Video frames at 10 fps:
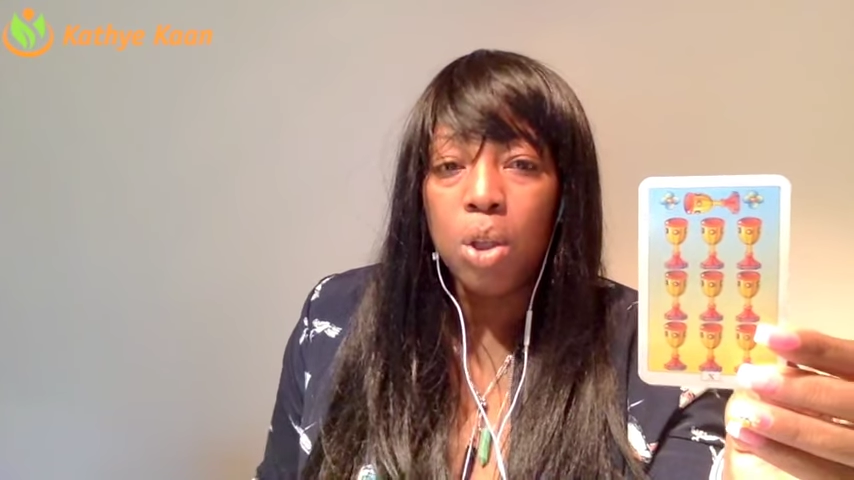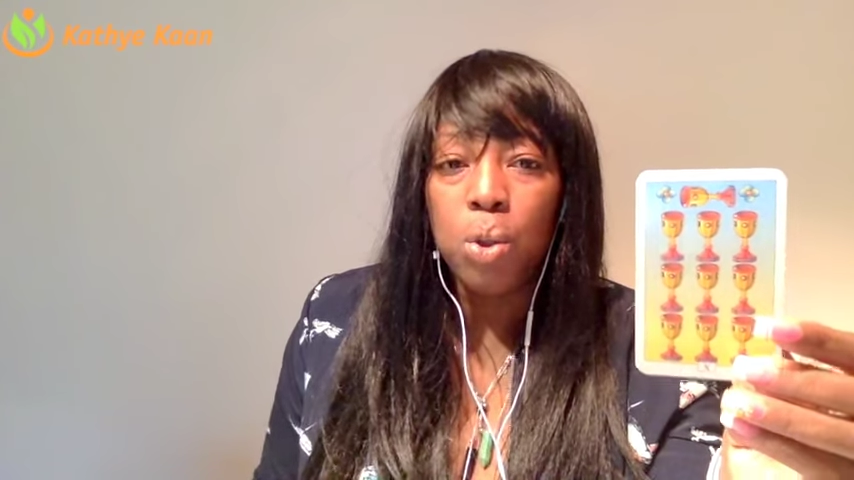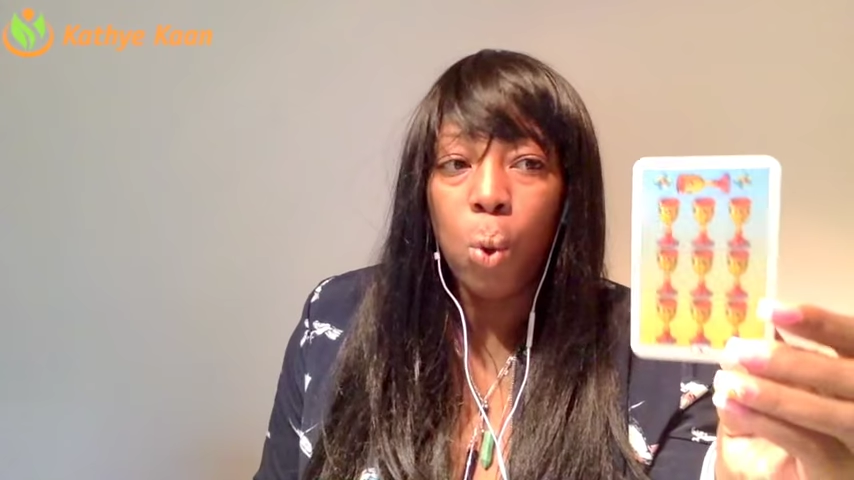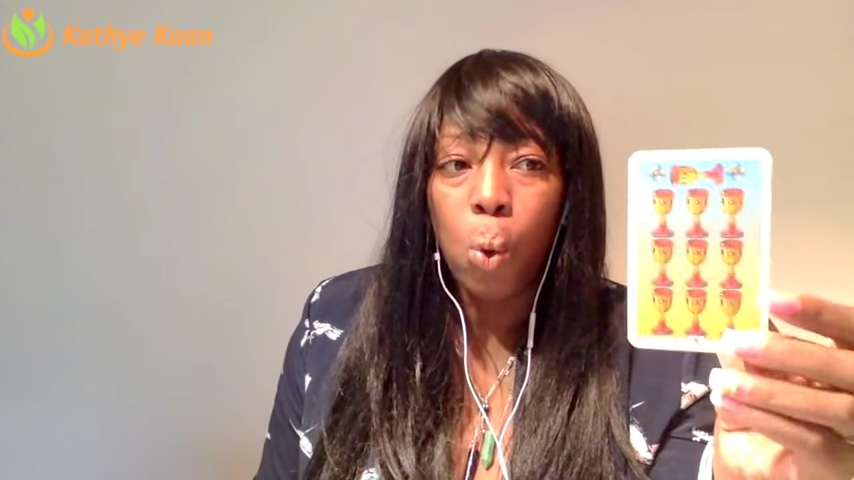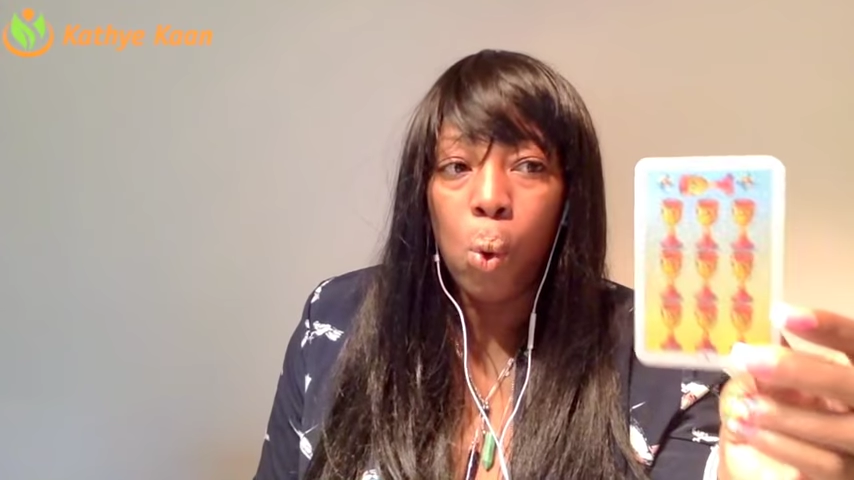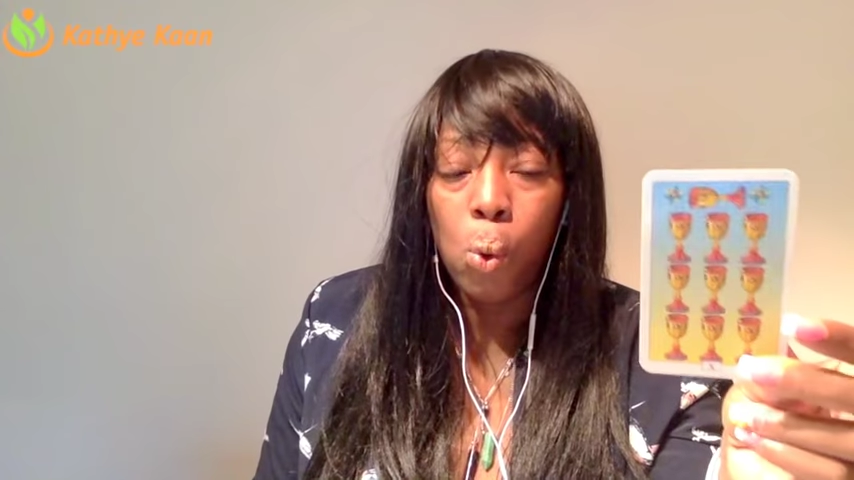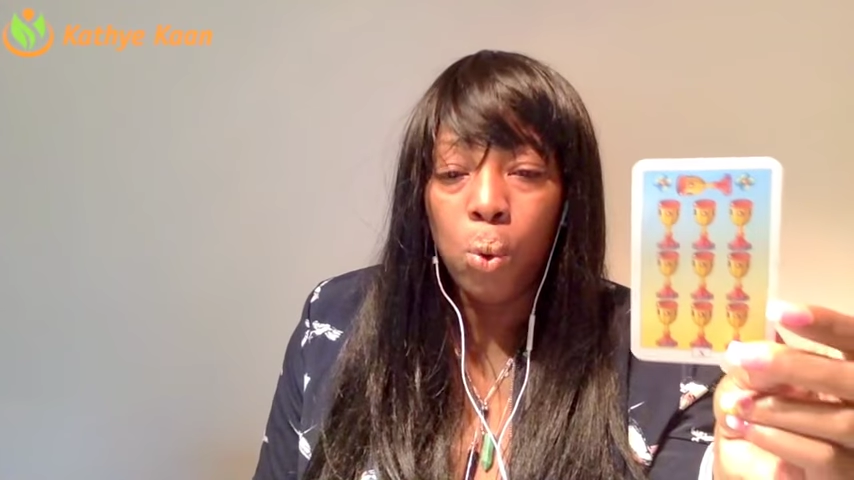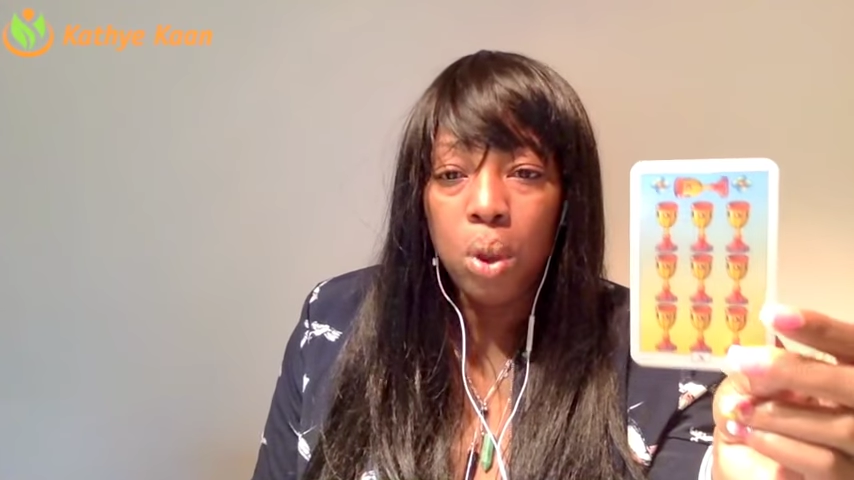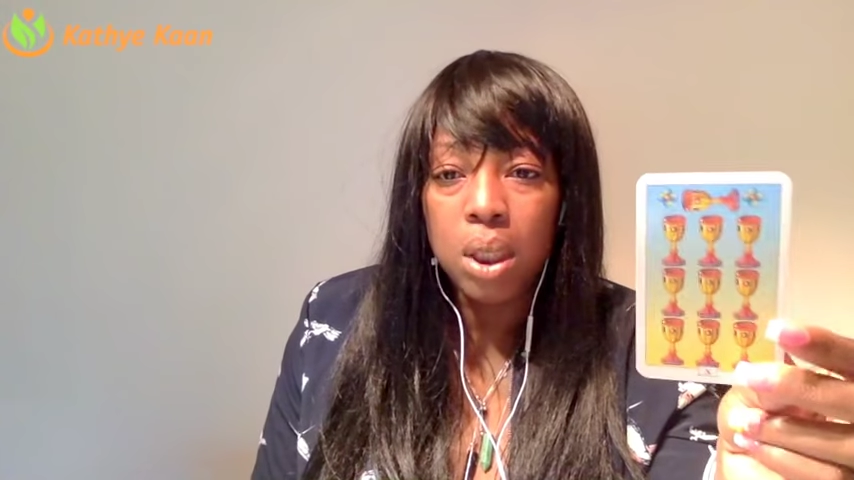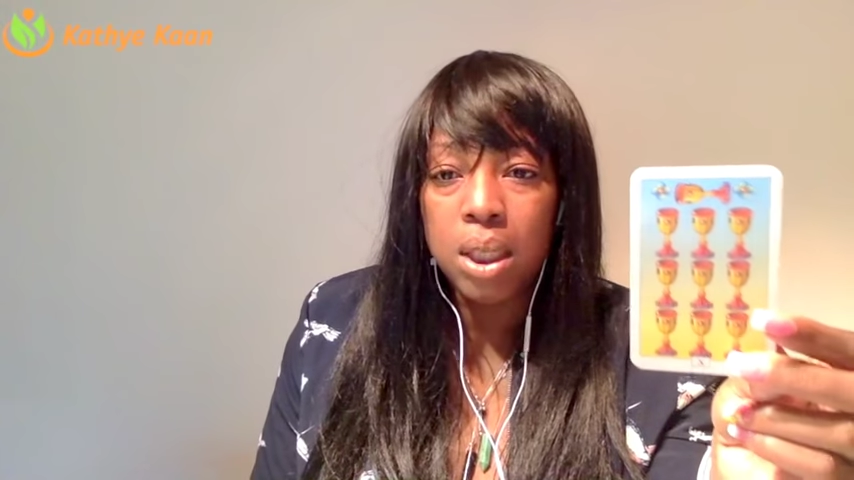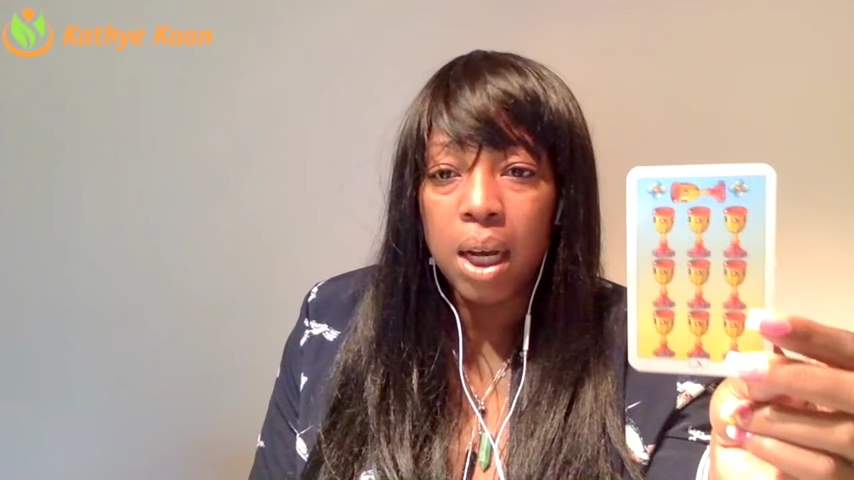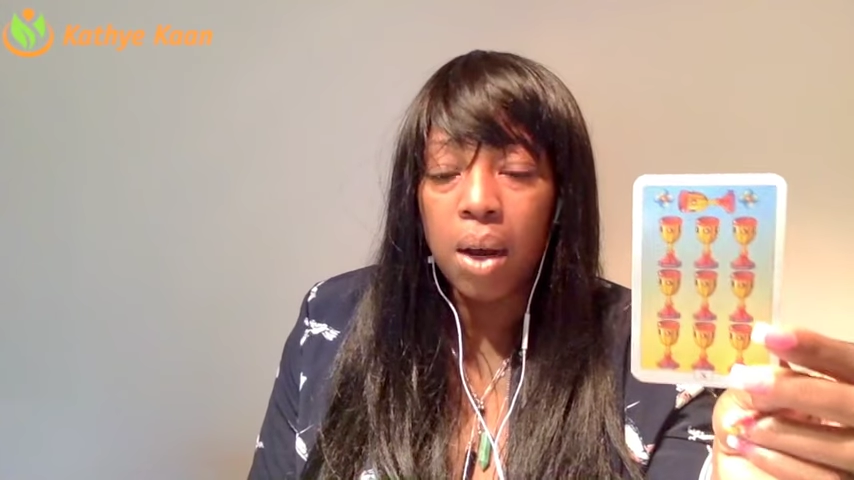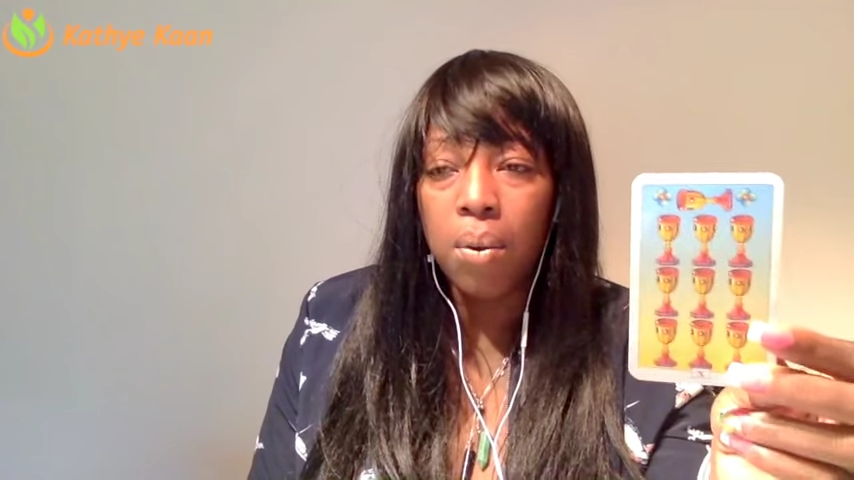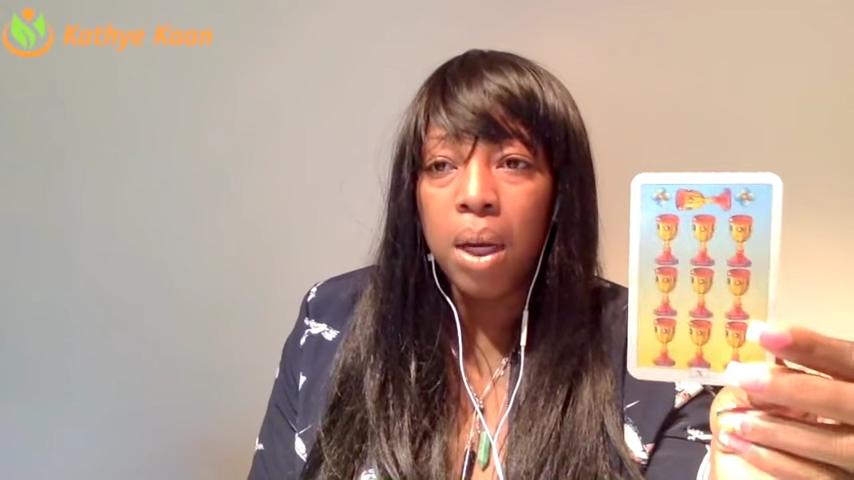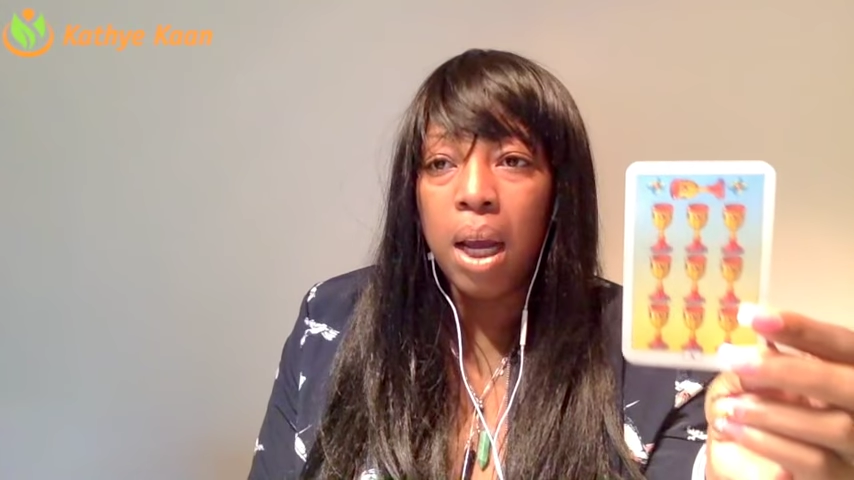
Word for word: to hold down